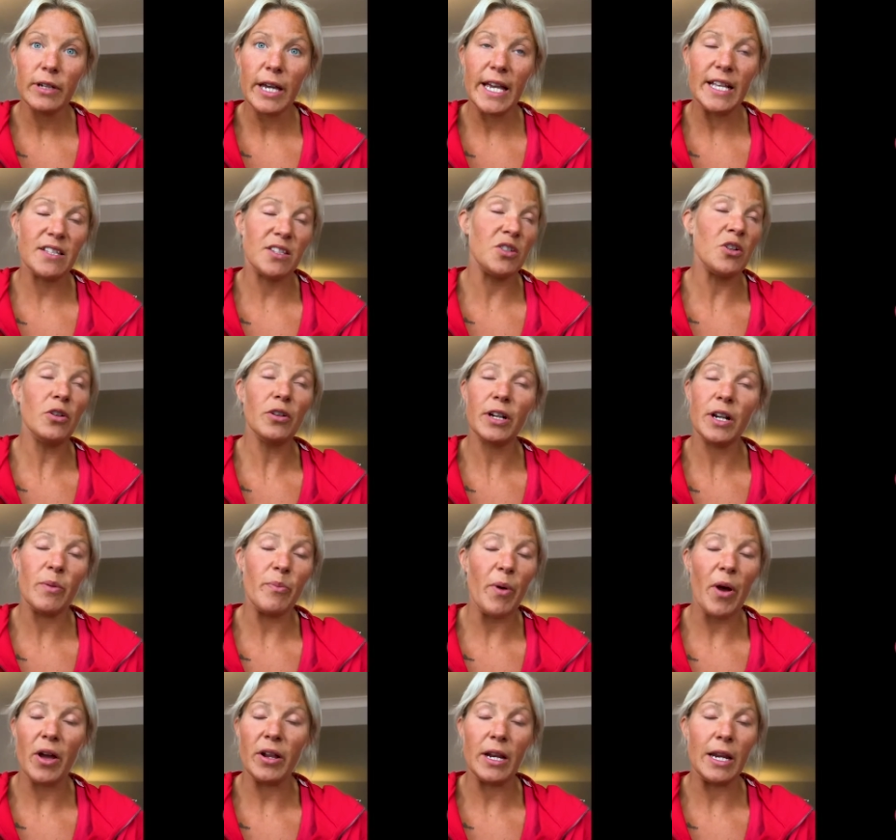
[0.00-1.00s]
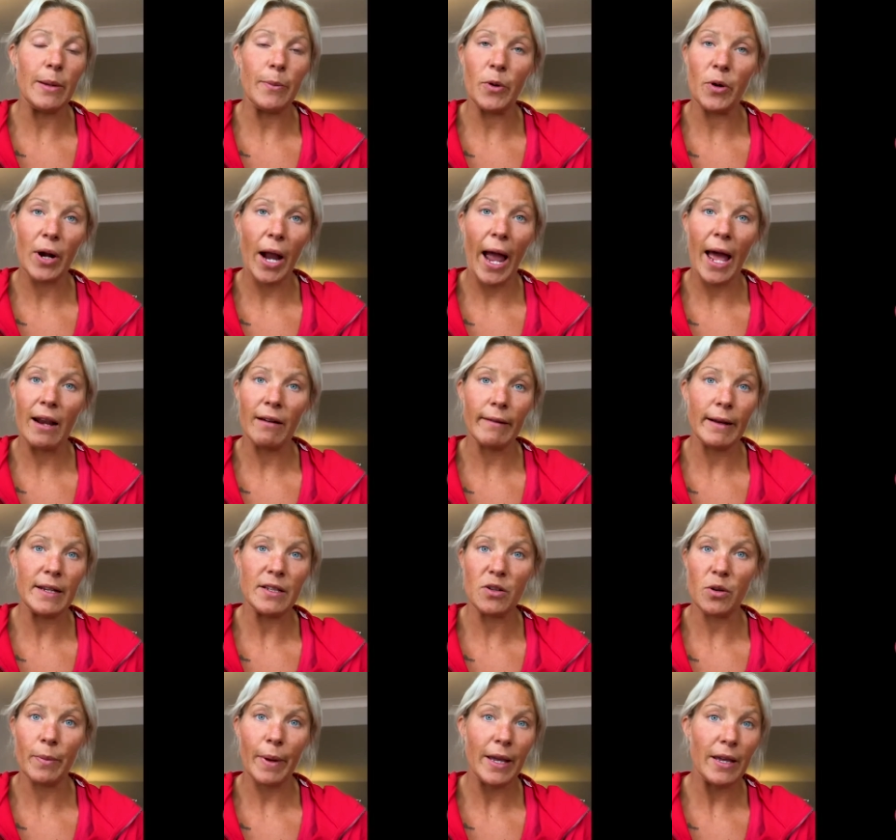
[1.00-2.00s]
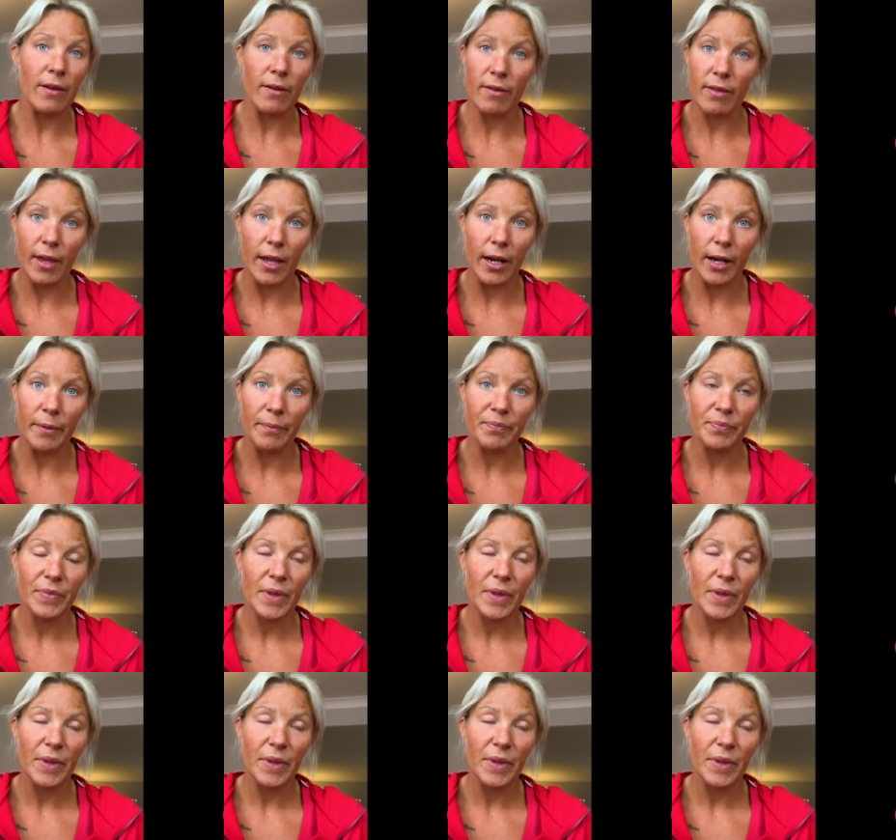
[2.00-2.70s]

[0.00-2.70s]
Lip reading: It's not going to burn any more calories or make you thinner.